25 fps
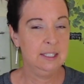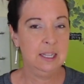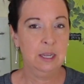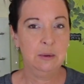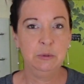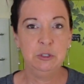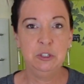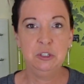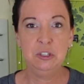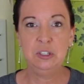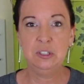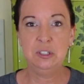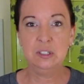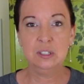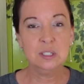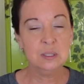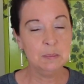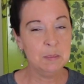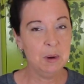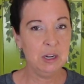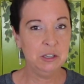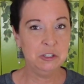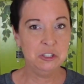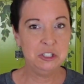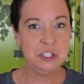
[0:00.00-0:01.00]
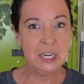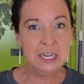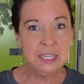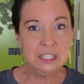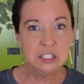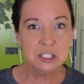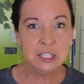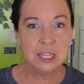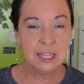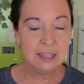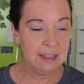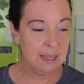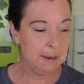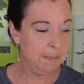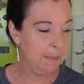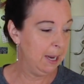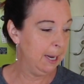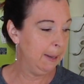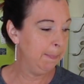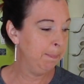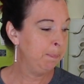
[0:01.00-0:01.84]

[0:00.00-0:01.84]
That was just a small change that they made.